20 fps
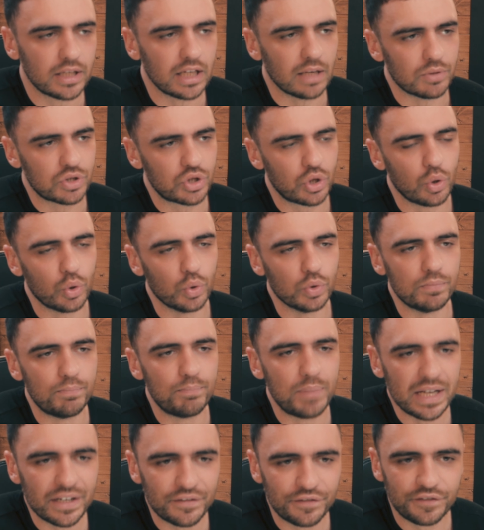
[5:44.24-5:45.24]
It was called
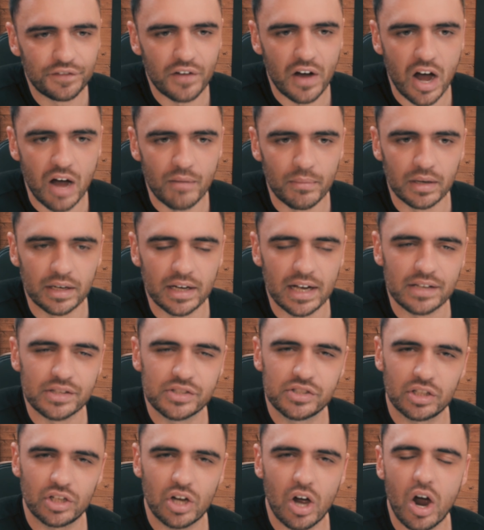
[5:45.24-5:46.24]
Big Pharma and
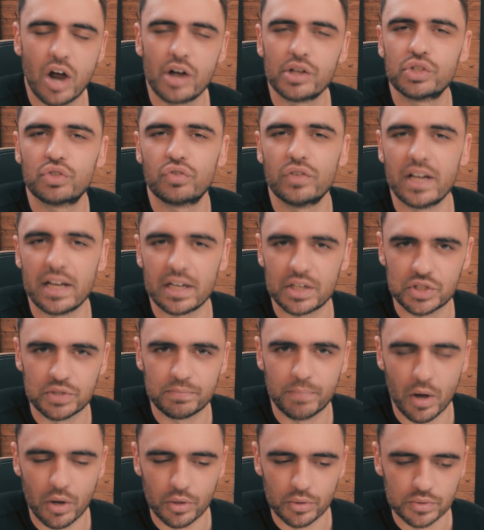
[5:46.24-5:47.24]
Psychiatry
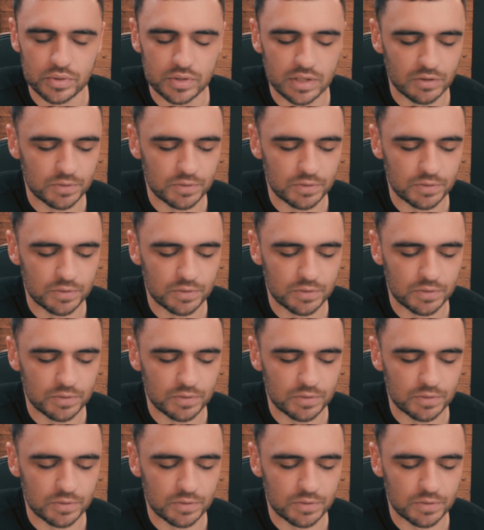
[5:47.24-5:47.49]
Exposed.